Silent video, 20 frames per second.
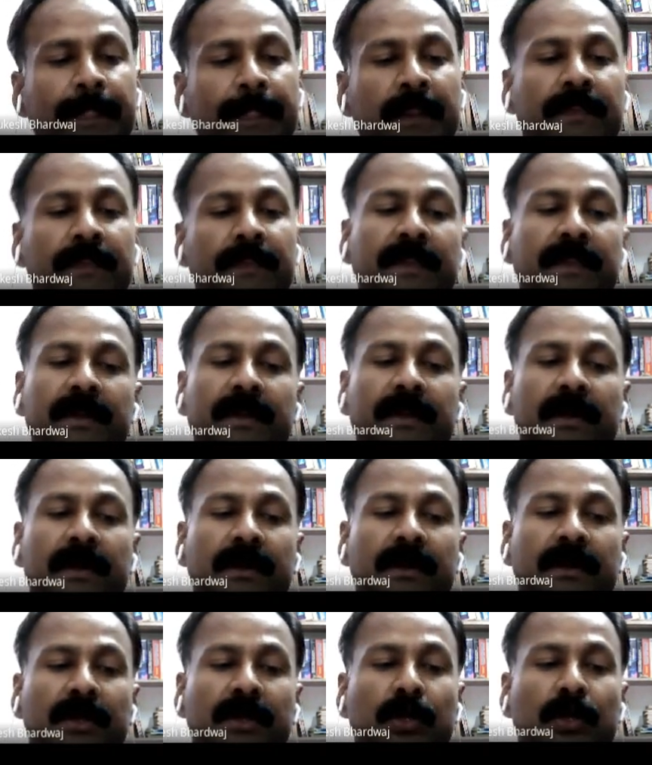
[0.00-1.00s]
There
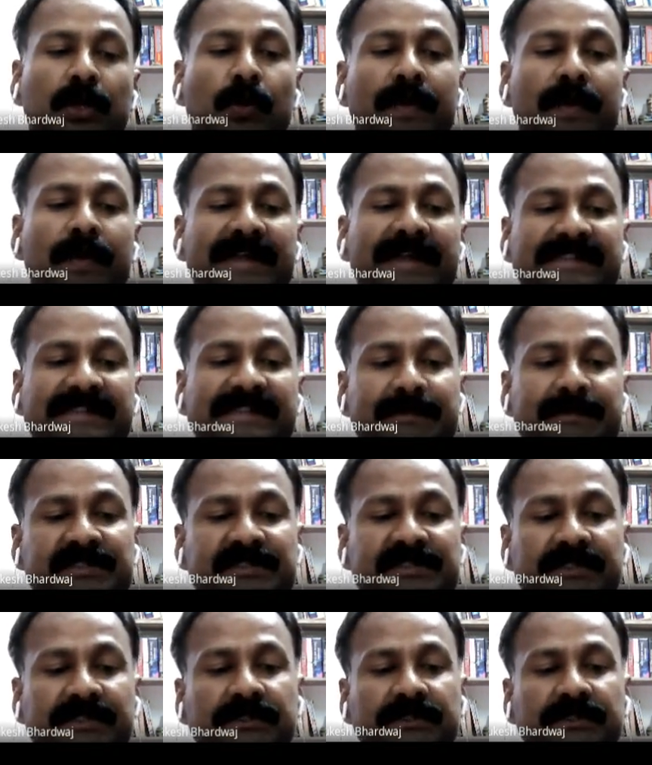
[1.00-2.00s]
are no
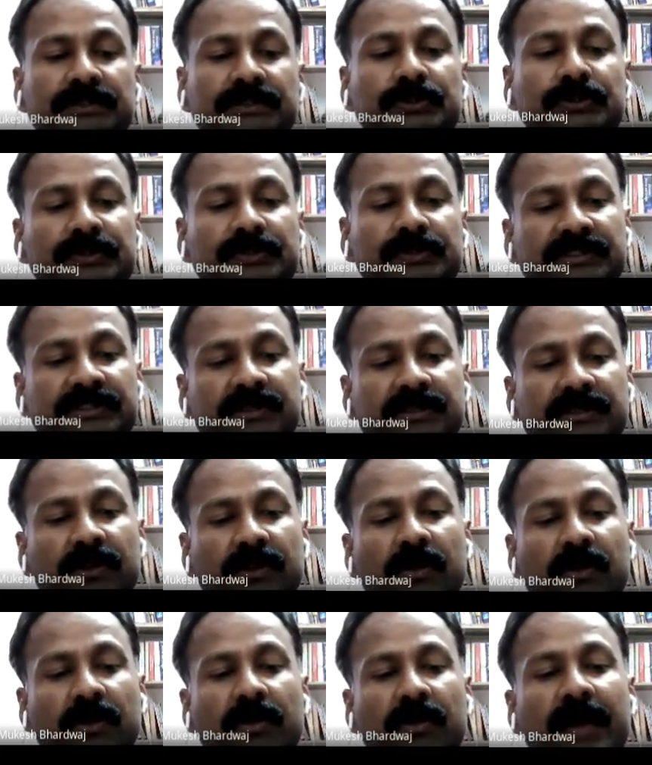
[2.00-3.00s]
exception to this
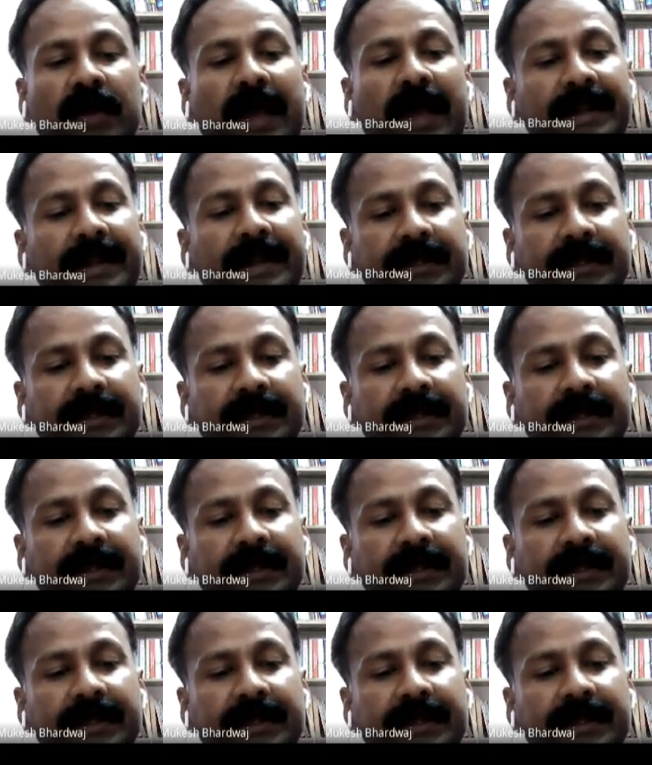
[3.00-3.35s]
law and it